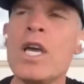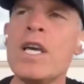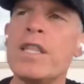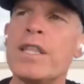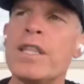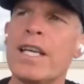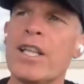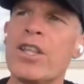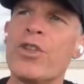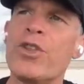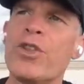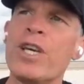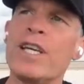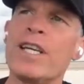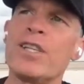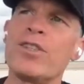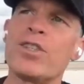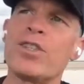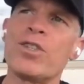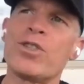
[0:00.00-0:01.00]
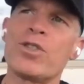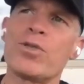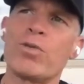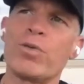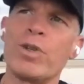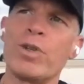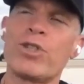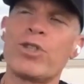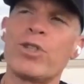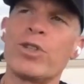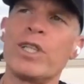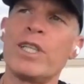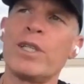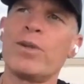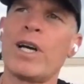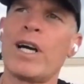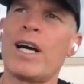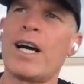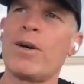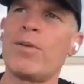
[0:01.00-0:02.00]
The other thing is is recently
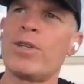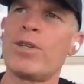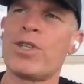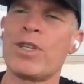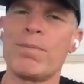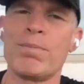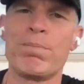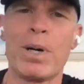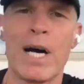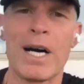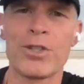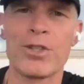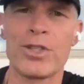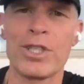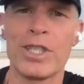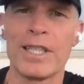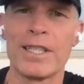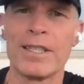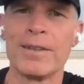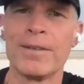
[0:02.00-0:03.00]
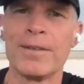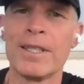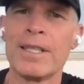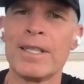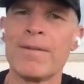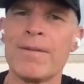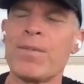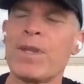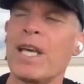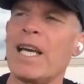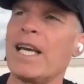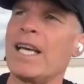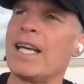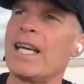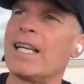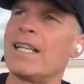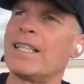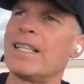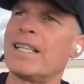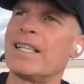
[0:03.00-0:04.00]
I was in Bosnia
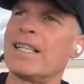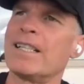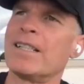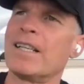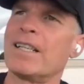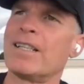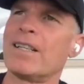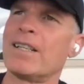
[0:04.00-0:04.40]
and uh,